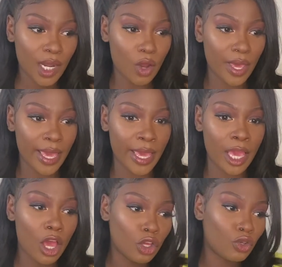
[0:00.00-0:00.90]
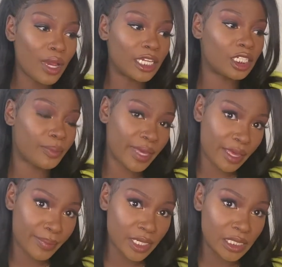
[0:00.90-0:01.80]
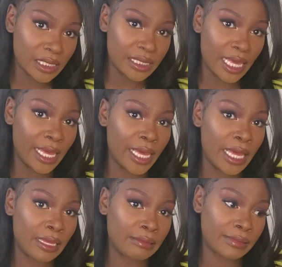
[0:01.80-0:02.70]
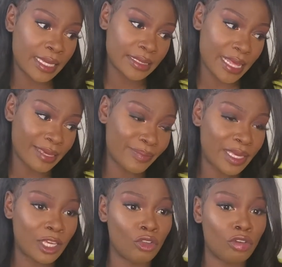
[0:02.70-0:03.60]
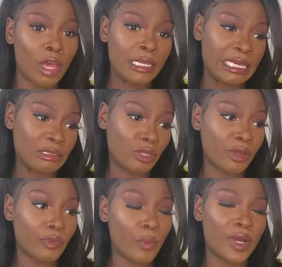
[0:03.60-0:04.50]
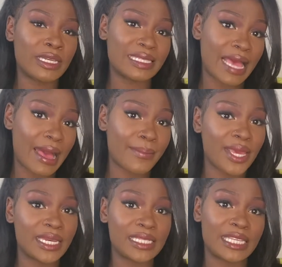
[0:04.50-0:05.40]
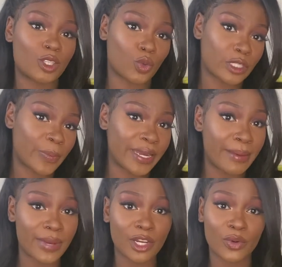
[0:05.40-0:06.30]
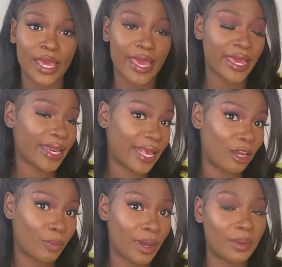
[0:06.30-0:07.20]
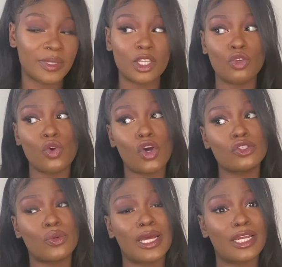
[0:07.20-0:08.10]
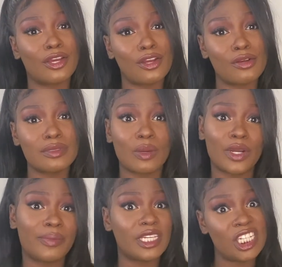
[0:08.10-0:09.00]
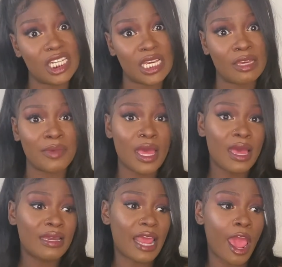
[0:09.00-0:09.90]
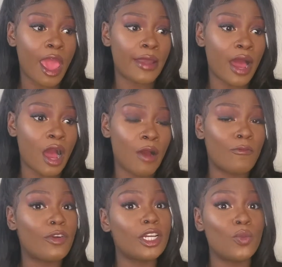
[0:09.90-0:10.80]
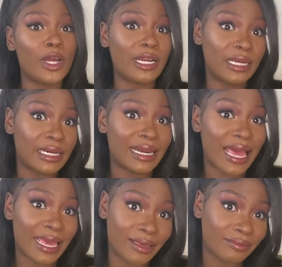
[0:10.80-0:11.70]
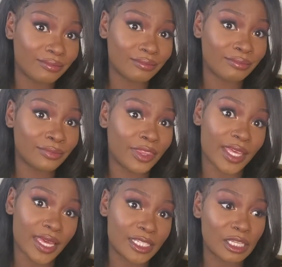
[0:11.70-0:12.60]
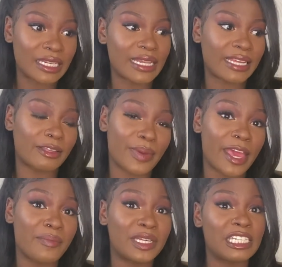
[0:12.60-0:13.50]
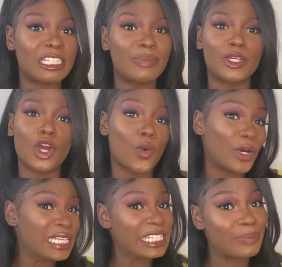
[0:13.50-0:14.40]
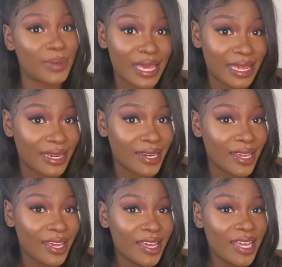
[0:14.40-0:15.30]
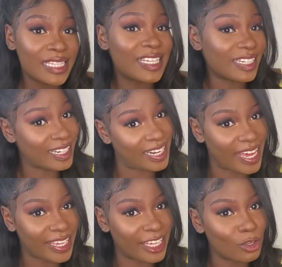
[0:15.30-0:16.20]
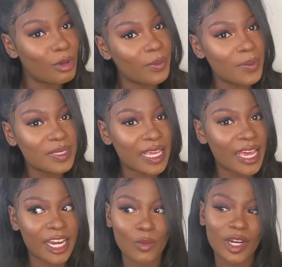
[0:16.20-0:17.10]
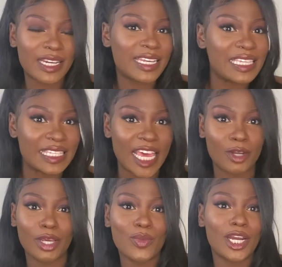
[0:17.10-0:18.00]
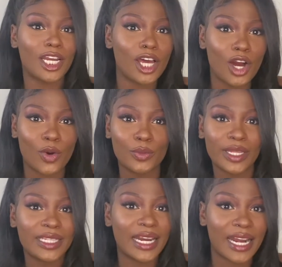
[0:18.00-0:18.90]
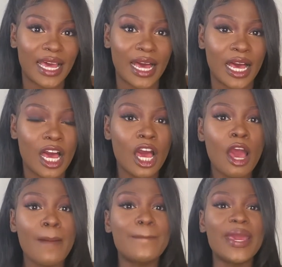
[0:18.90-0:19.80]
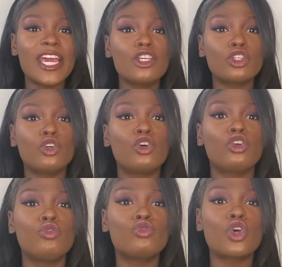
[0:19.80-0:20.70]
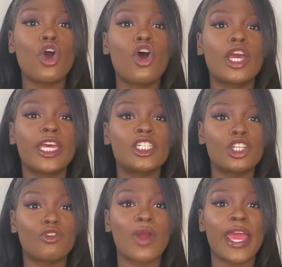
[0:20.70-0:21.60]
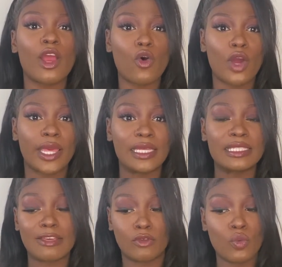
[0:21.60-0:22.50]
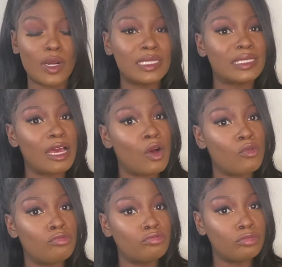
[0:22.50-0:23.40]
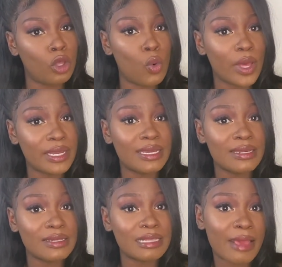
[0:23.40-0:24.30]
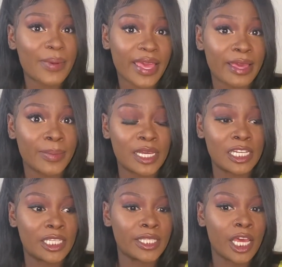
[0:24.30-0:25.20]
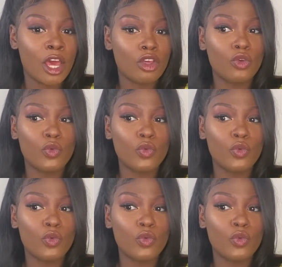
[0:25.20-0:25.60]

Okay, you got your bad bitches that that's like me, that, that the one that's high maintenance, that's gonna spend that money on their head, they ain't got no problem. But then you also got the girls that wanna be cheap, that um, really wanna look like this and like the bad bitches, but don't wanna spend to look like it. You get what I'm saying? They want a discount, they want it low, and da da da. Make sure you target your right audience. If you want to sell low end type of hair because you